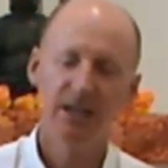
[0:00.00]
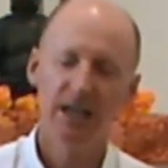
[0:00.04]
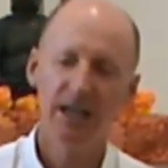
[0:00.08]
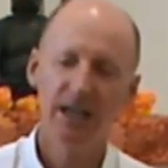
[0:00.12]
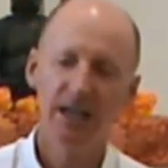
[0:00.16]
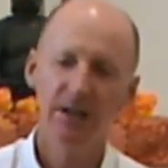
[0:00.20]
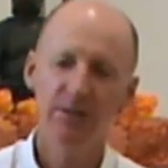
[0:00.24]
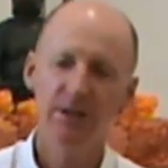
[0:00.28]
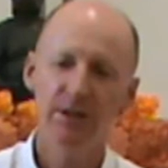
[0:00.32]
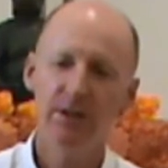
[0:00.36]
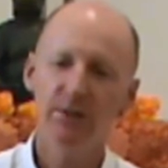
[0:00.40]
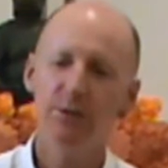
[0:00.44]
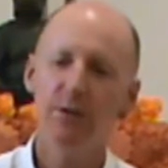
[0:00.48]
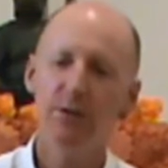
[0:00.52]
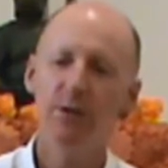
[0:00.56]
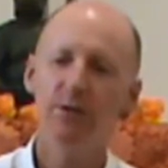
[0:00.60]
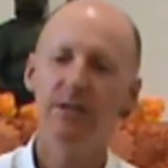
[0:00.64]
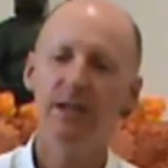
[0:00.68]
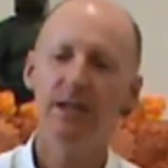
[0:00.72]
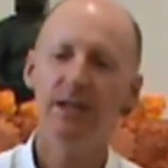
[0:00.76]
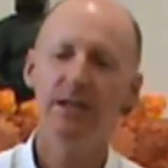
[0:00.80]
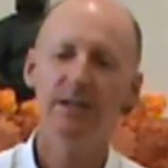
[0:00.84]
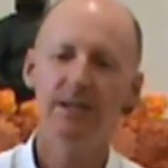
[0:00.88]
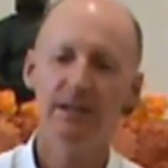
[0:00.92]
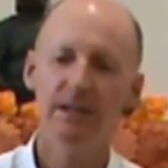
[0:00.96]
Even if you
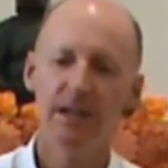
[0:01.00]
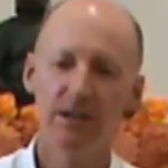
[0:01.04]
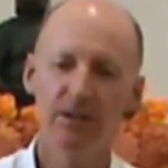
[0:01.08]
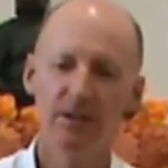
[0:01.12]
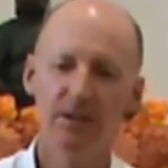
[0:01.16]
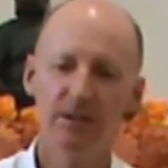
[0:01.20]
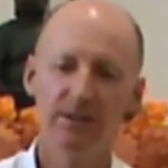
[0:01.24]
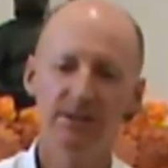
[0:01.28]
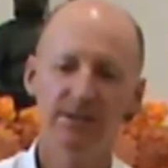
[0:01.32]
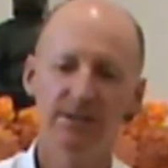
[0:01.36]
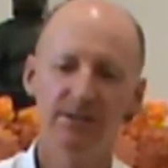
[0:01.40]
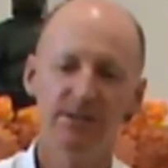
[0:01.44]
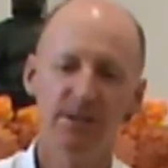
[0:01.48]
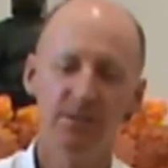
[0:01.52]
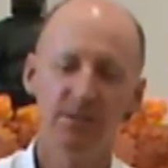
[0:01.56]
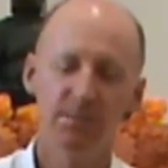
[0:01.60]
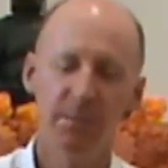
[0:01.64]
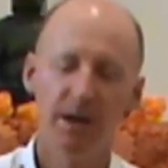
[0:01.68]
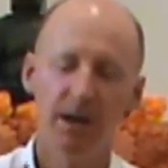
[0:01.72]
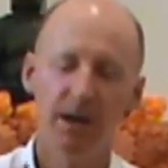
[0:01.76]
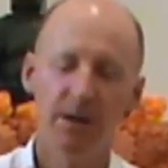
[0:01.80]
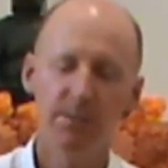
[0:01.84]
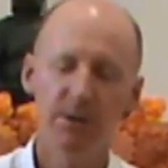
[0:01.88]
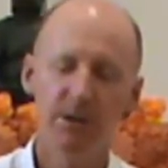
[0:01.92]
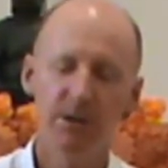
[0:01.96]
didn't notice, the
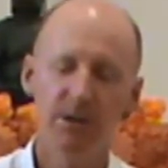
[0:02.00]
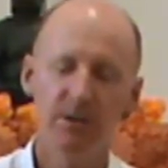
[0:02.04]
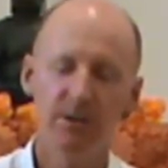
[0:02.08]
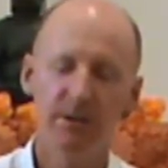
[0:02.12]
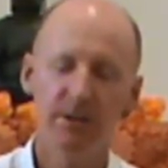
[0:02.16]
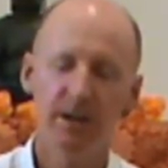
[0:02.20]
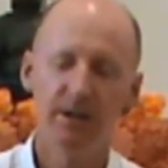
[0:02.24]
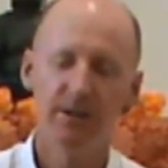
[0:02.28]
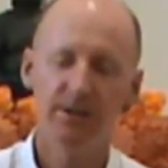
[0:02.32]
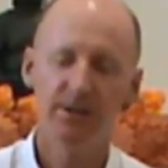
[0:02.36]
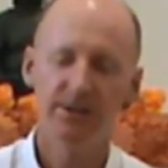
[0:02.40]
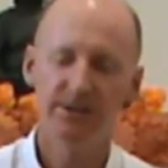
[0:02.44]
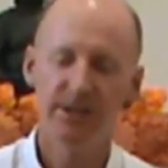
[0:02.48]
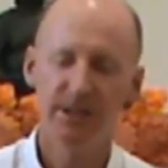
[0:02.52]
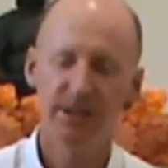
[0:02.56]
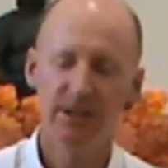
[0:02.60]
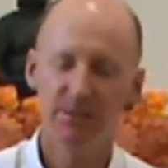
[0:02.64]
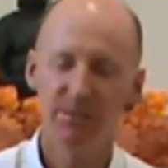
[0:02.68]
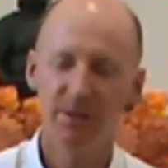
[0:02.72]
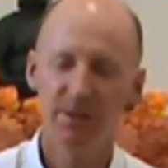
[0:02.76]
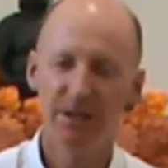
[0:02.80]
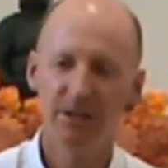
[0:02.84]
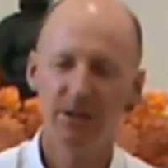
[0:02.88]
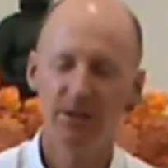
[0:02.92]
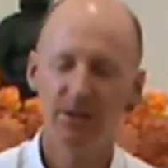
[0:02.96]
moment you notice that
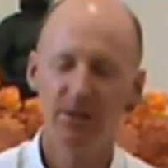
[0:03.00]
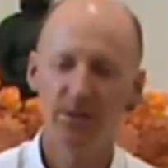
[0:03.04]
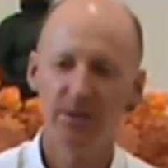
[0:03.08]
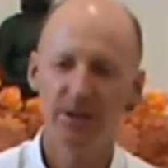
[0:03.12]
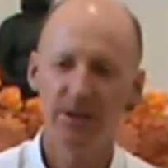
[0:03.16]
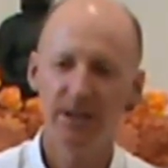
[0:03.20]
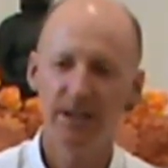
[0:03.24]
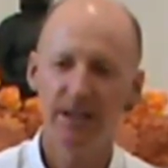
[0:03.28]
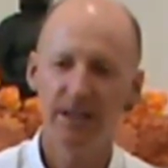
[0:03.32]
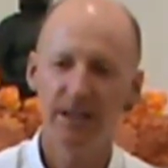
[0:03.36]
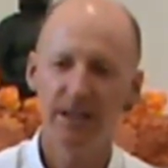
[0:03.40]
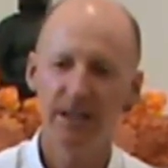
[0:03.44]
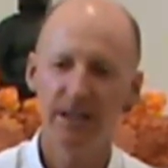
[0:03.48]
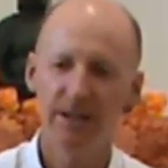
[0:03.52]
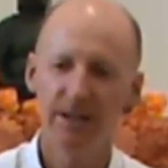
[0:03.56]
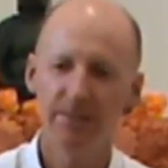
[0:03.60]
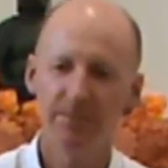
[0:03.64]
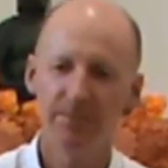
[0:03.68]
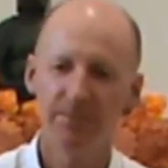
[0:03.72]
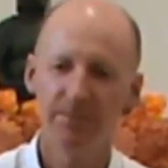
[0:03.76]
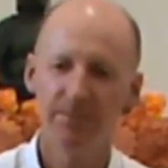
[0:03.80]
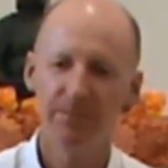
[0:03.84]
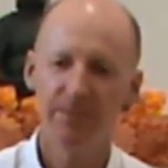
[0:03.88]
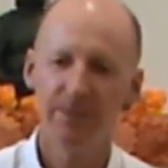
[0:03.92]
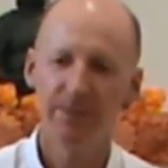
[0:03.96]
you've been off
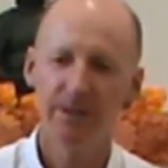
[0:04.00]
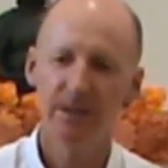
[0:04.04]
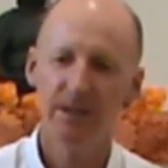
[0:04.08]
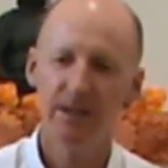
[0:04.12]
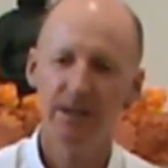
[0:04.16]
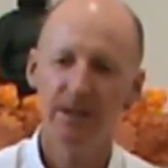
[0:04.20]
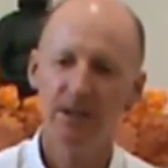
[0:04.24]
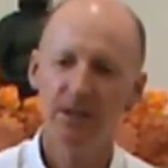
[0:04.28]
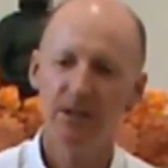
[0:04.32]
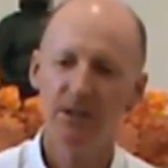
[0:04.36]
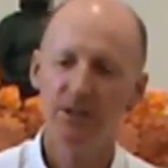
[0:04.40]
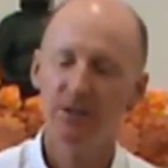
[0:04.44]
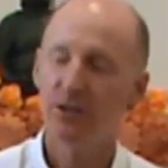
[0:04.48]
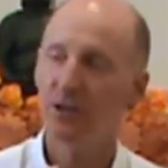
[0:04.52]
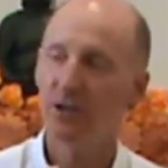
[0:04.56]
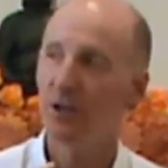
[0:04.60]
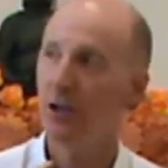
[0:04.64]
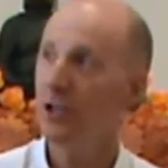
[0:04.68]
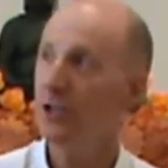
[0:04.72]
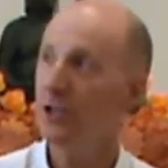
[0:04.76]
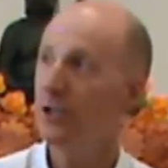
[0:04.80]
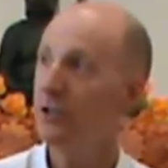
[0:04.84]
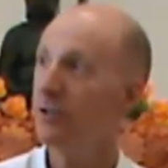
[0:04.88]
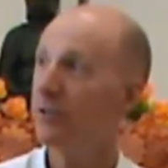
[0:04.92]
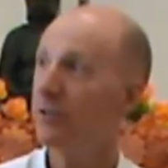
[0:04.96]
thinking,
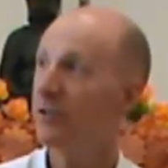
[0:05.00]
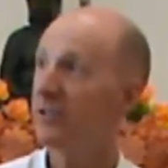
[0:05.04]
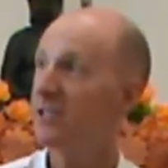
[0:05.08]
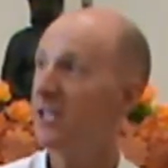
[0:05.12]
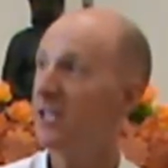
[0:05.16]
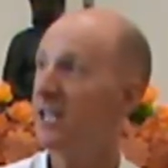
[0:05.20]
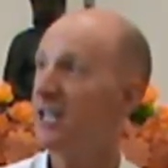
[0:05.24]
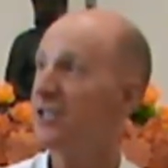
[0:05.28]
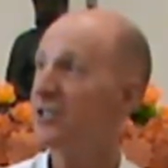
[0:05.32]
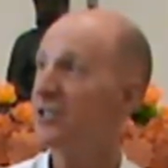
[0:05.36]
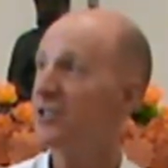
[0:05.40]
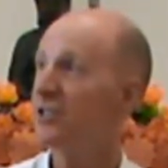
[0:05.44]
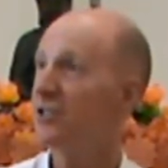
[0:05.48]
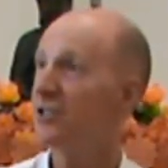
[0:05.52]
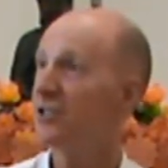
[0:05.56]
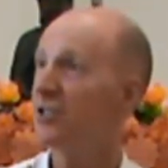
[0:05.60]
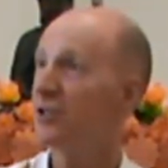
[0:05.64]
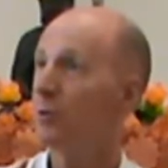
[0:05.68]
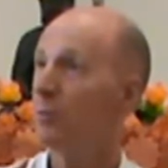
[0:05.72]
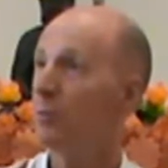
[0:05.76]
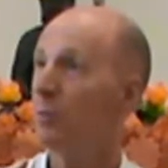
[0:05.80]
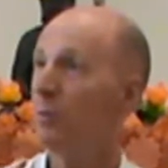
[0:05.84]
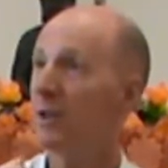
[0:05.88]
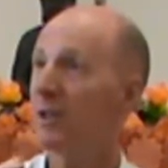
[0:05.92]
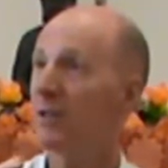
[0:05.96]
turn your attention
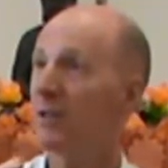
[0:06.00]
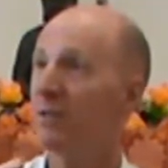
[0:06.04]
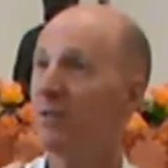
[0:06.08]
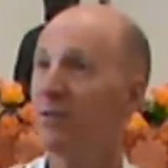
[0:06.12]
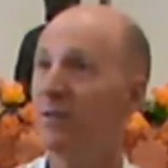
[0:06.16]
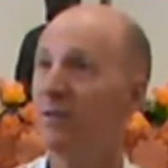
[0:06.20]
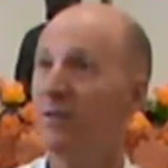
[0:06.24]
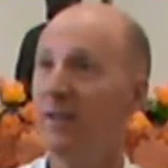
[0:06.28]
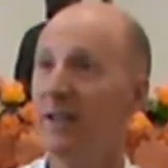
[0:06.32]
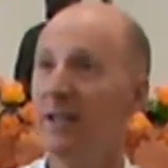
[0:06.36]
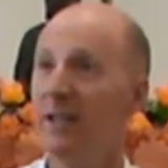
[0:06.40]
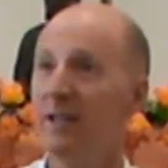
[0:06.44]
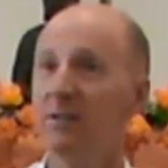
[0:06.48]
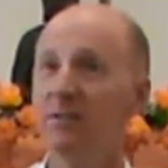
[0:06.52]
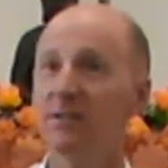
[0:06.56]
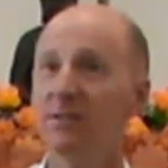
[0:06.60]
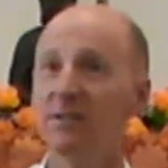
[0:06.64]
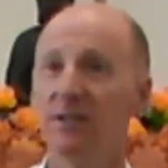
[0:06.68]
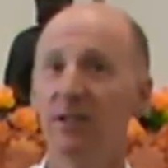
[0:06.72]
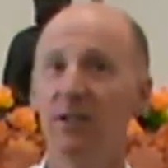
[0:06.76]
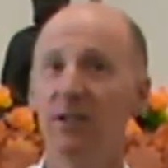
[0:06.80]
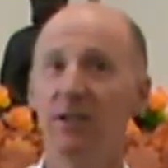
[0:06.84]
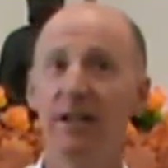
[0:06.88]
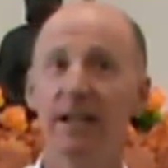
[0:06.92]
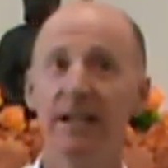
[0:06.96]
to what it
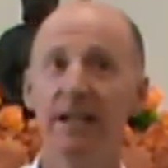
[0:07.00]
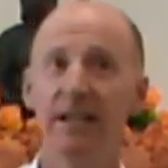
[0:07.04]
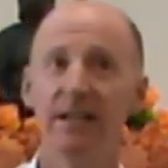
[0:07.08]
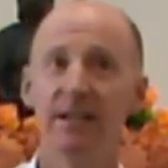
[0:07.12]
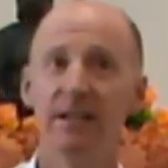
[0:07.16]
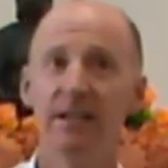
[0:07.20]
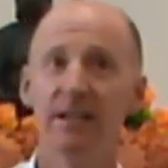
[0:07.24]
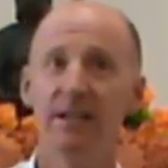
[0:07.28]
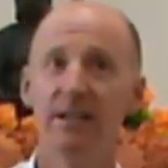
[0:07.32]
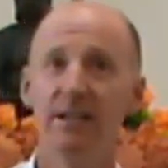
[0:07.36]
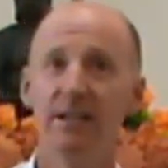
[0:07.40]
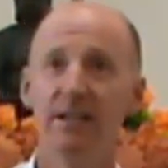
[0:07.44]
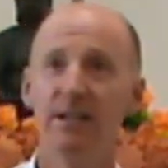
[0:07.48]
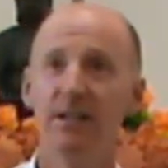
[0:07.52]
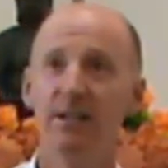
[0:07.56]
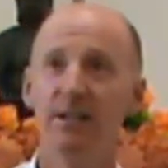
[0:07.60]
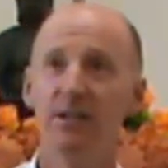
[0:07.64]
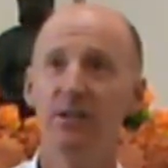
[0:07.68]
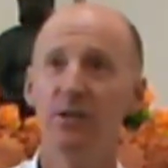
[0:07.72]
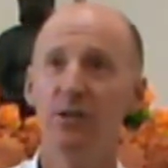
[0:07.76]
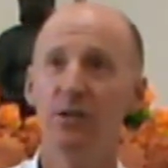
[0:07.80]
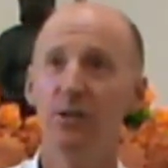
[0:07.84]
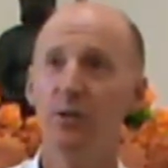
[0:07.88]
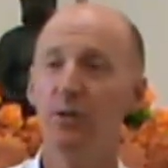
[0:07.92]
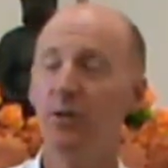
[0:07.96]
feels like
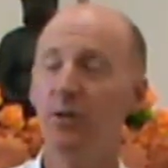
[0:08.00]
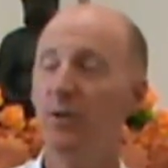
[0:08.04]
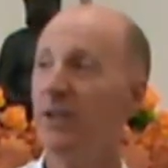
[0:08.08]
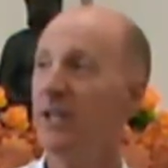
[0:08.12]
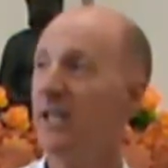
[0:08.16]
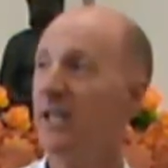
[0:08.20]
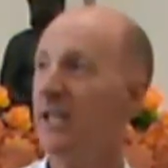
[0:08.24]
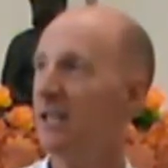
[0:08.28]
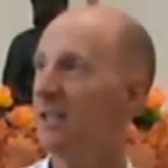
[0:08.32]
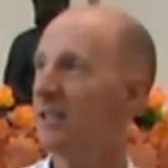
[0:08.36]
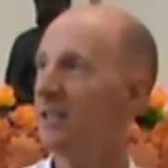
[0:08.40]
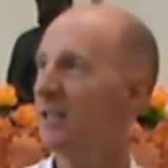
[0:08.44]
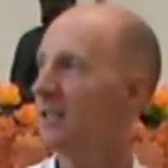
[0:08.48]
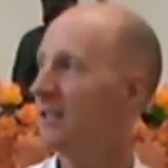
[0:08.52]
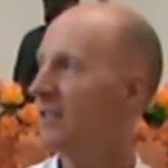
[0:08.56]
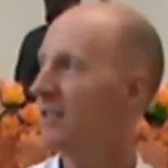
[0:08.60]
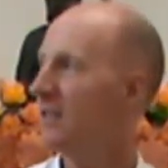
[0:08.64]
to think.